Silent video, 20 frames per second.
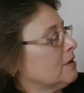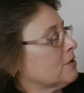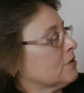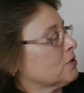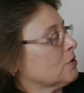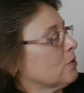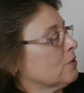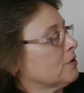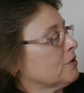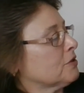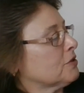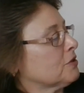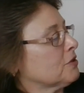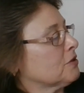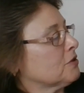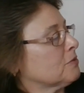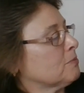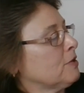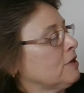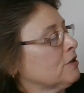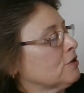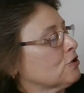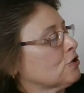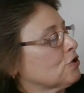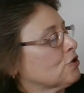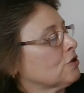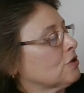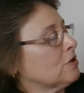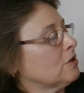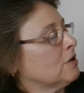So this is
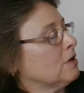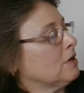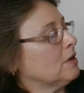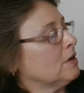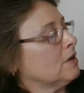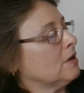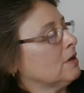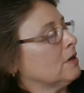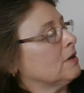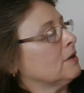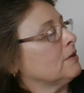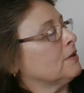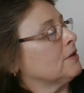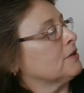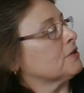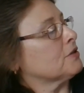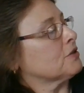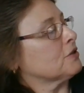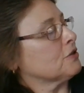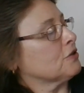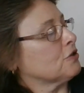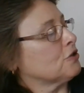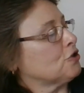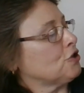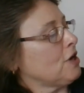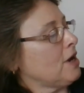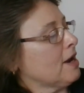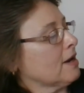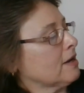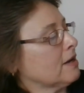Mitch. This is
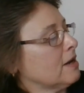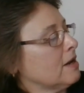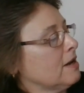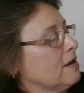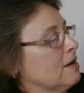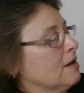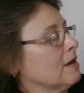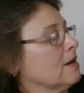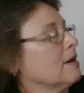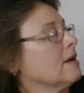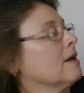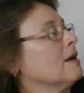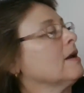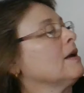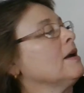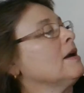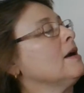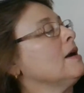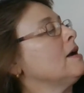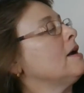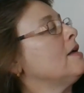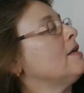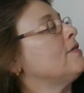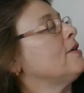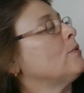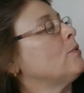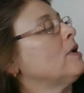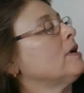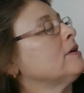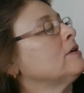Jackie.
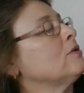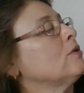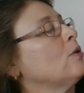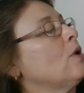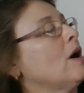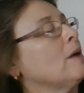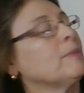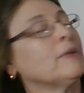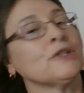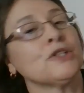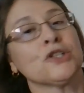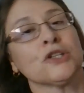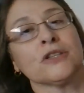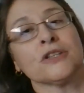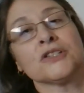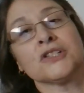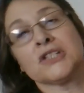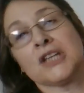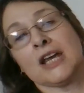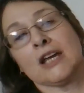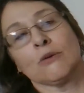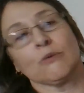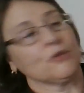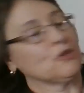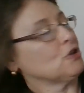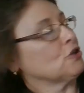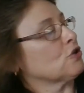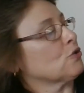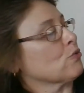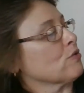They want to know how much of the
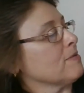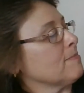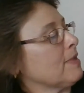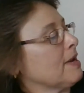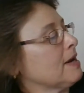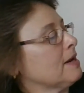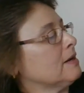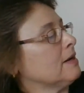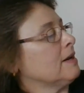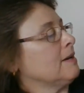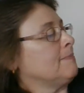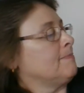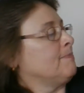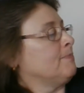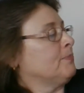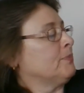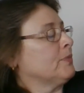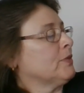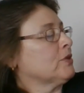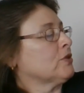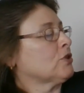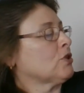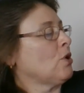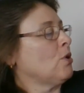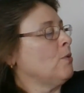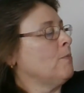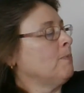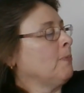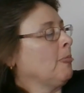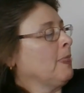sandwich is remaining.
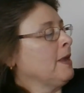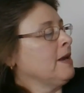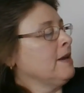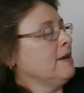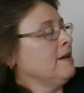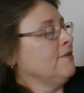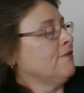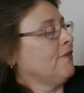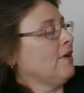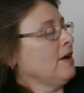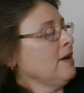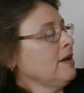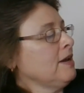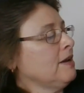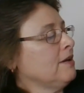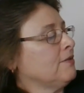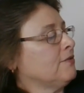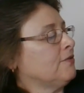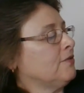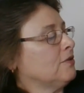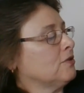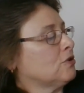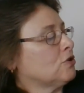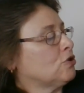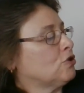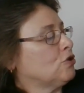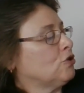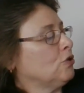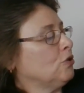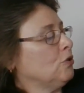So if I have
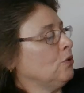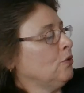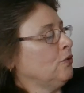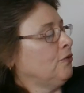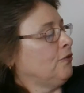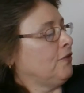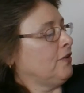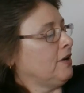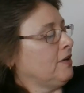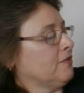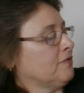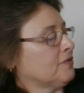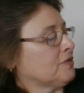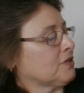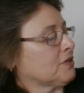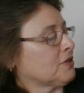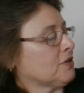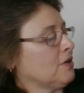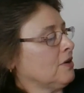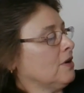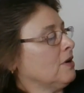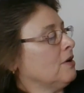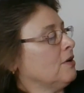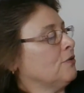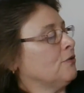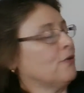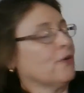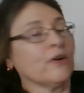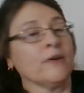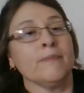2/5
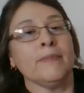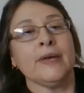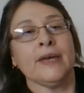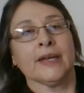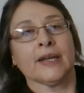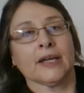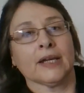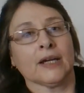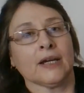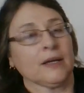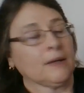for Mick